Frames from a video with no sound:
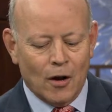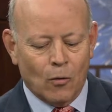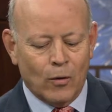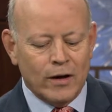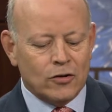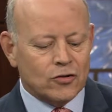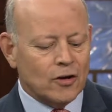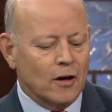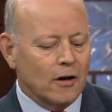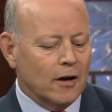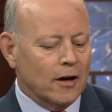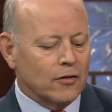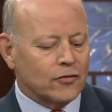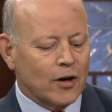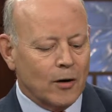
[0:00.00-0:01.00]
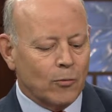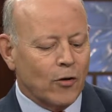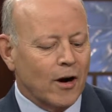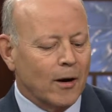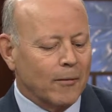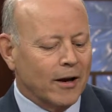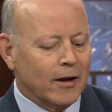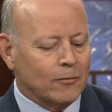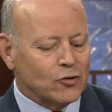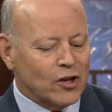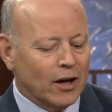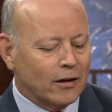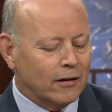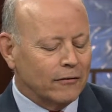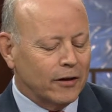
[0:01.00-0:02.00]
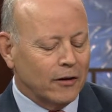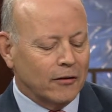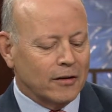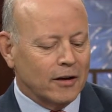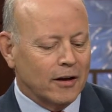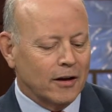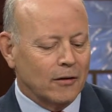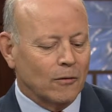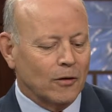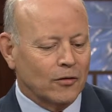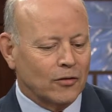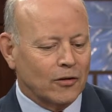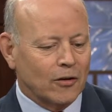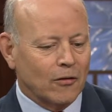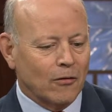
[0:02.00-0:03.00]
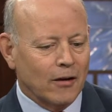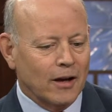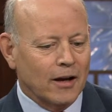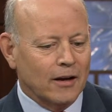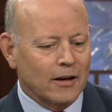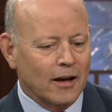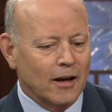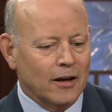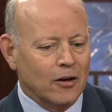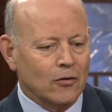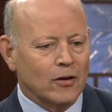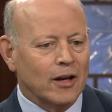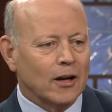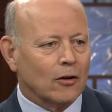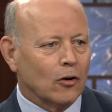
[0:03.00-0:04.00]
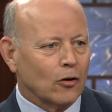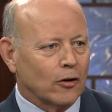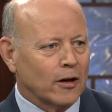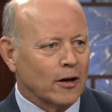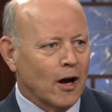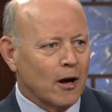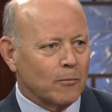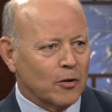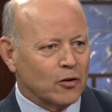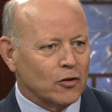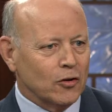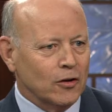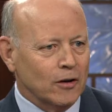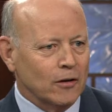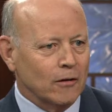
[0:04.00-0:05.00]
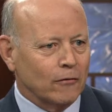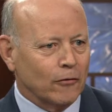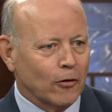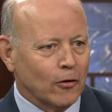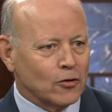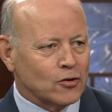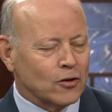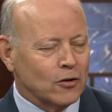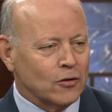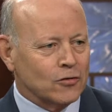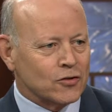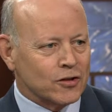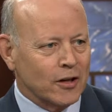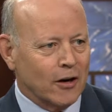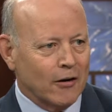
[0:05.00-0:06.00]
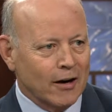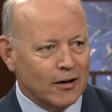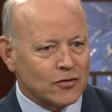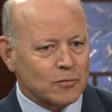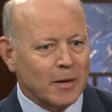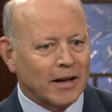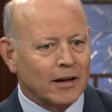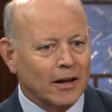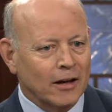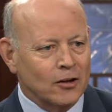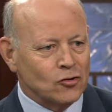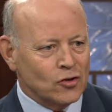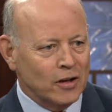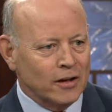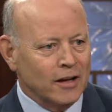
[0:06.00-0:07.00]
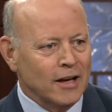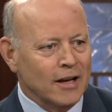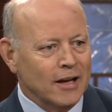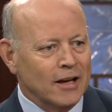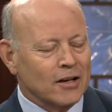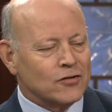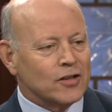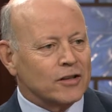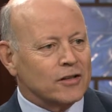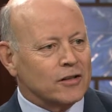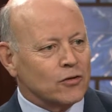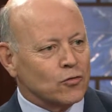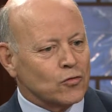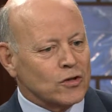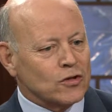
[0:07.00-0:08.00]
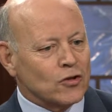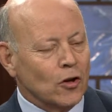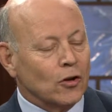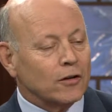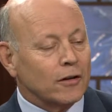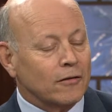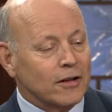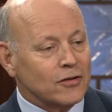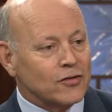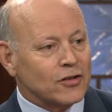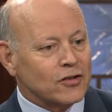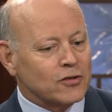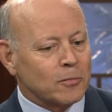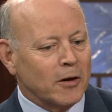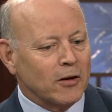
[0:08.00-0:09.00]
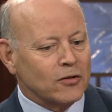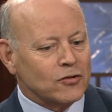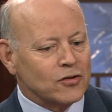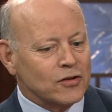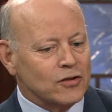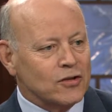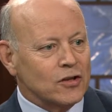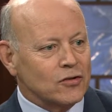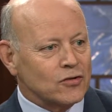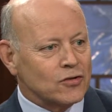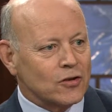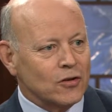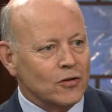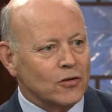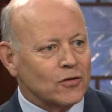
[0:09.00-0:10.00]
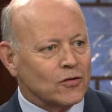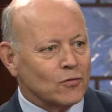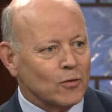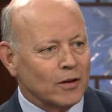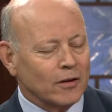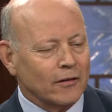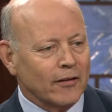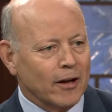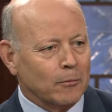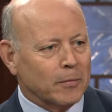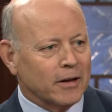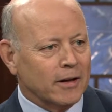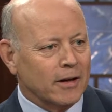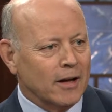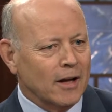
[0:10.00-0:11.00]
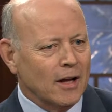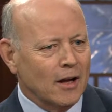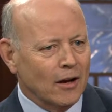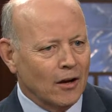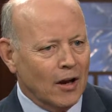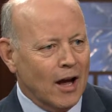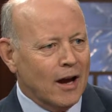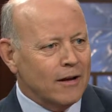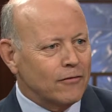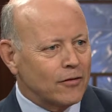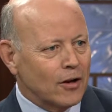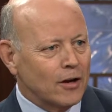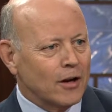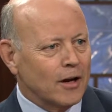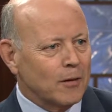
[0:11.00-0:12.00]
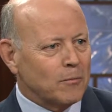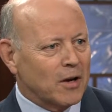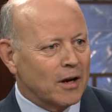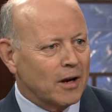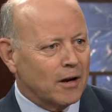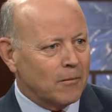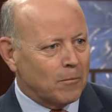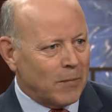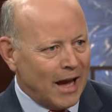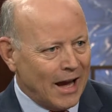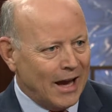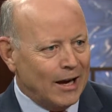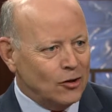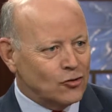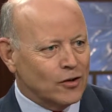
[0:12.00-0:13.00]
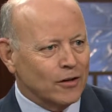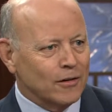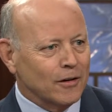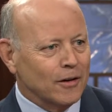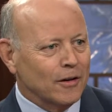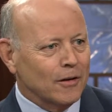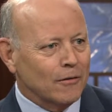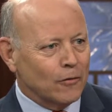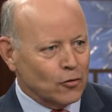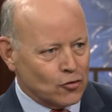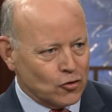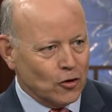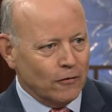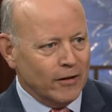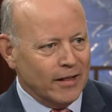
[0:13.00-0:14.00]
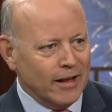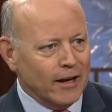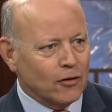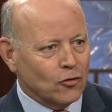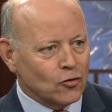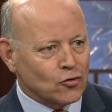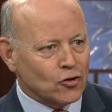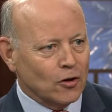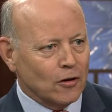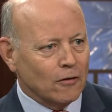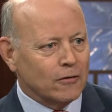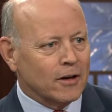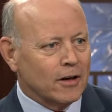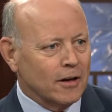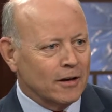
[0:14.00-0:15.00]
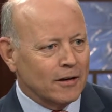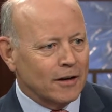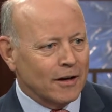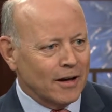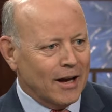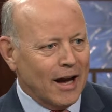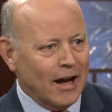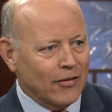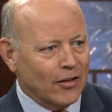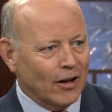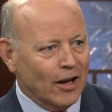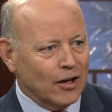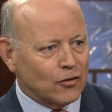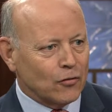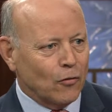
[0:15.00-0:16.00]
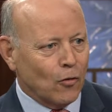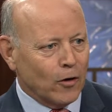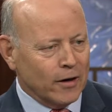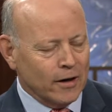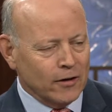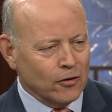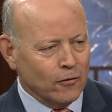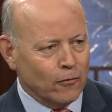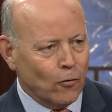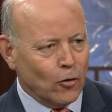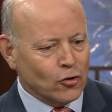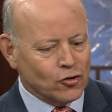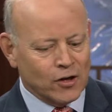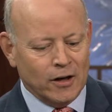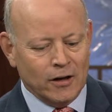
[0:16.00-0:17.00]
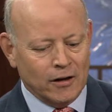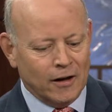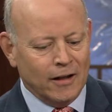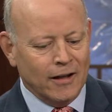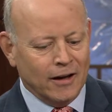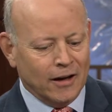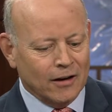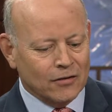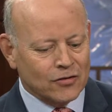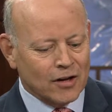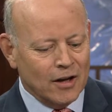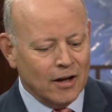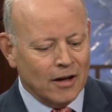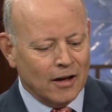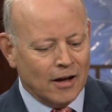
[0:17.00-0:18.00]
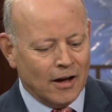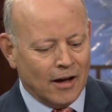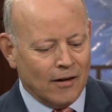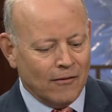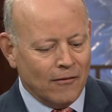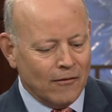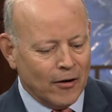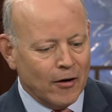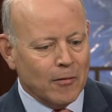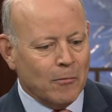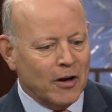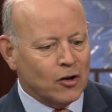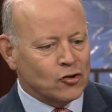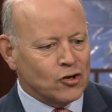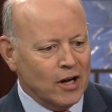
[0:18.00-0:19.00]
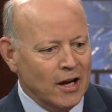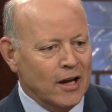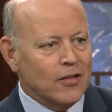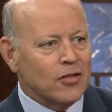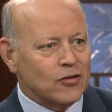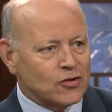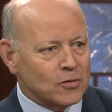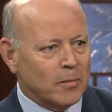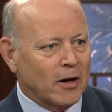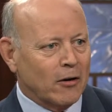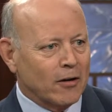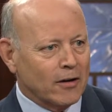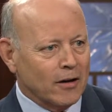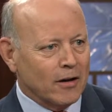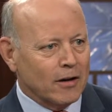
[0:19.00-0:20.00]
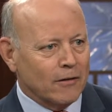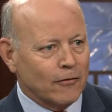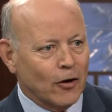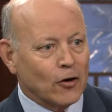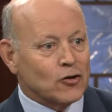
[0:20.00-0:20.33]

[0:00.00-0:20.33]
we saw as our primary objective here TED was to create a unique learning opportunity for our students. And our expectation is as a result of these experiences, these students will develop a lifetime passion for serving the underserved uh, and the less fortunate. And I think it's uh, very much in the spirit of our